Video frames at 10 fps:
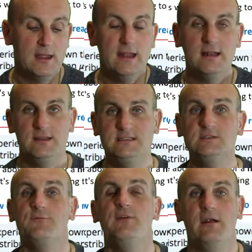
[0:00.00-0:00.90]
now this is
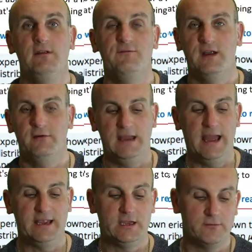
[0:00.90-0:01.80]
very, very
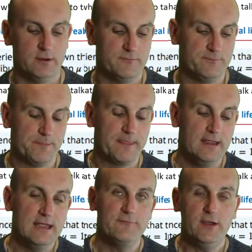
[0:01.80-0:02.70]
accurate.
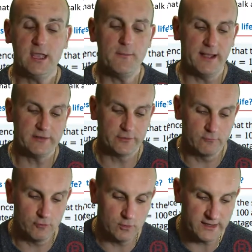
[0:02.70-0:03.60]
If I go back to the
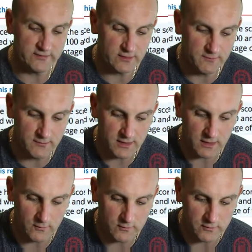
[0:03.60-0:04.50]
rule I said a moment
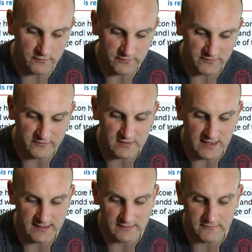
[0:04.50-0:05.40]
ago, we called it the
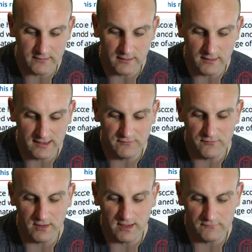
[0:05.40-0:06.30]
68,
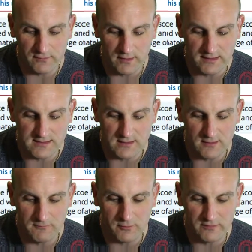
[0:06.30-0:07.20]
95,
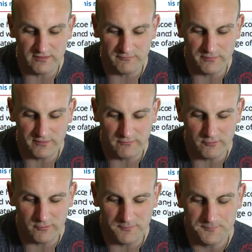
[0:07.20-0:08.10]
99.7%
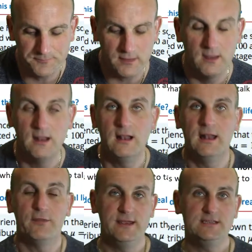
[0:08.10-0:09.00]
rule.
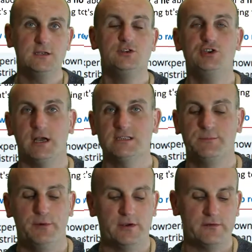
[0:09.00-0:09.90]
Now, these are just
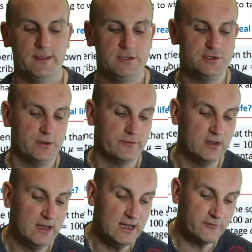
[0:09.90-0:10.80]
approximations.
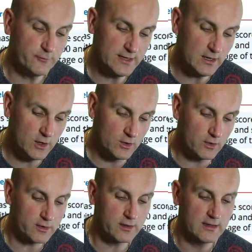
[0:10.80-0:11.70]
If we
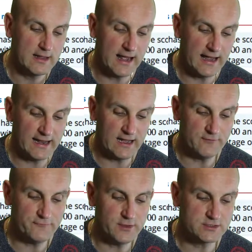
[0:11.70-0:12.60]
look at our
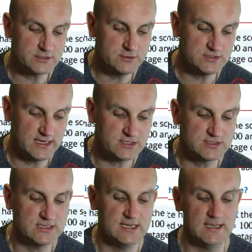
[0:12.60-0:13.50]
first two
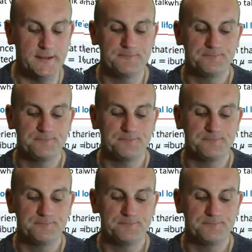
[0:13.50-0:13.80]
sections here,